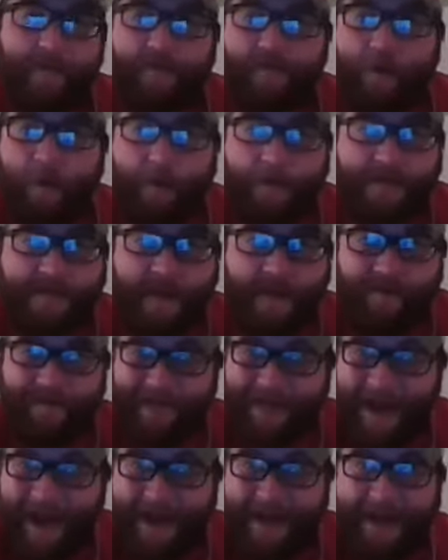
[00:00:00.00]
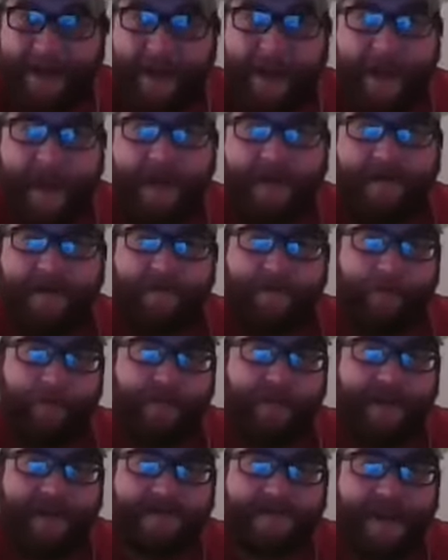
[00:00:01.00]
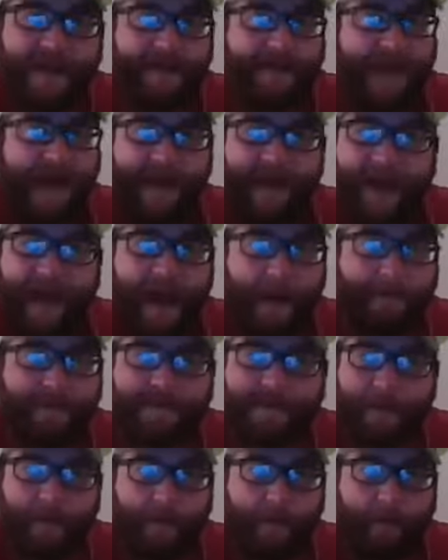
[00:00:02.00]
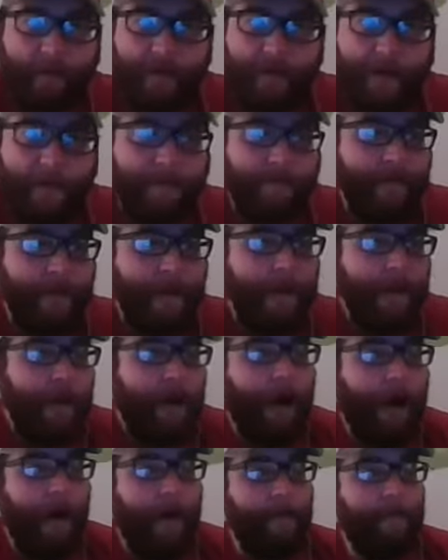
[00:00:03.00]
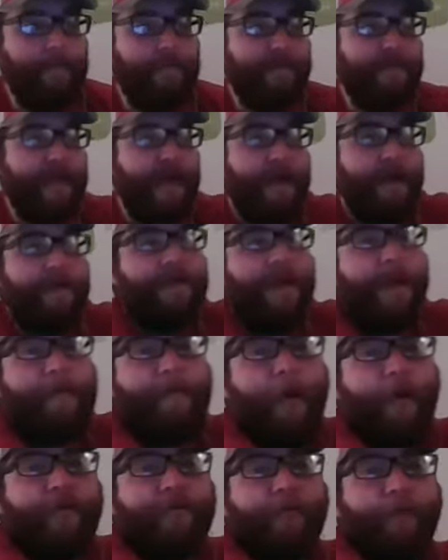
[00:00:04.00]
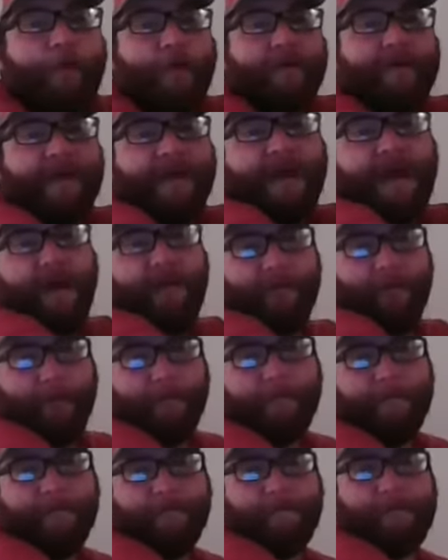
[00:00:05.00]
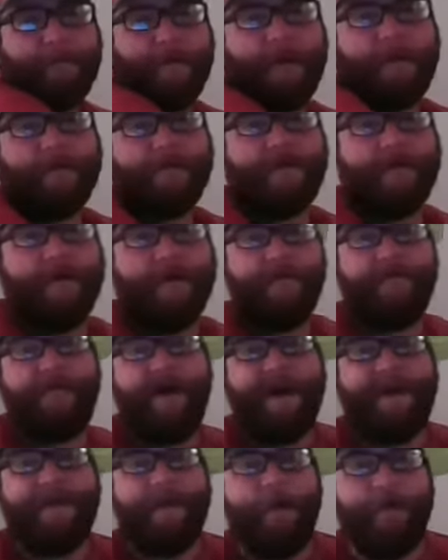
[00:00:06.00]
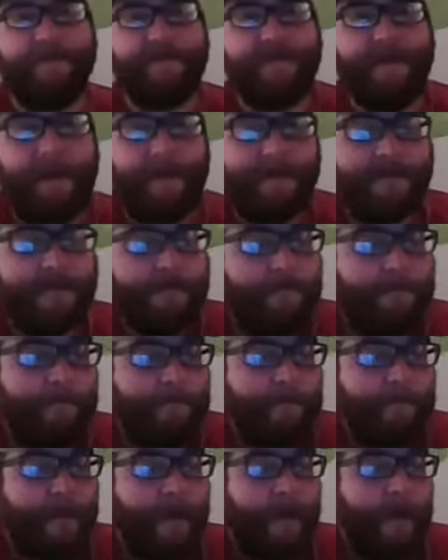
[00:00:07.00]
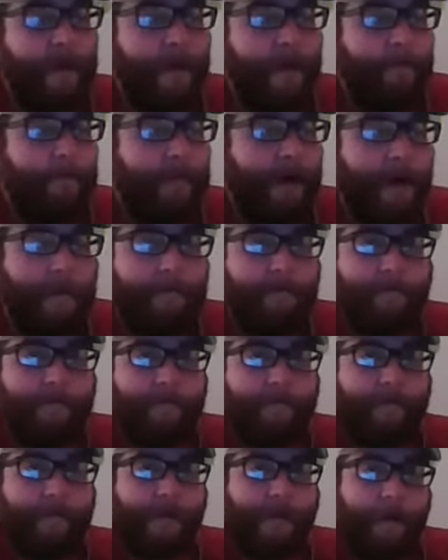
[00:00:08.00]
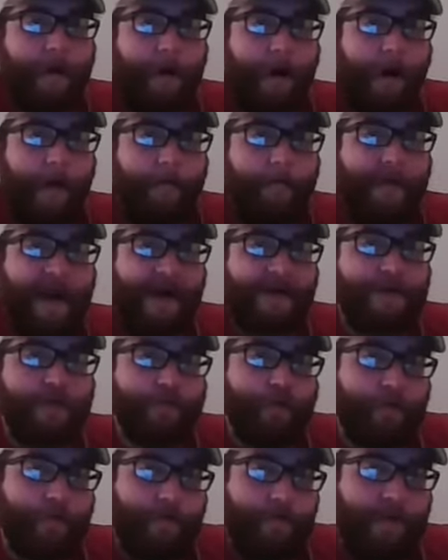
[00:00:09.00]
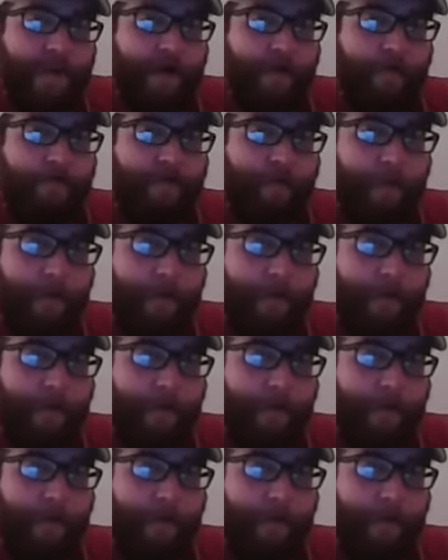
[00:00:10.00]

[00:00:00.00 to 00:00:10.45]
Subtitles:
terms of lighting and different things like that, absolutely. They both work together to find those things. But back to Jordan Peele for a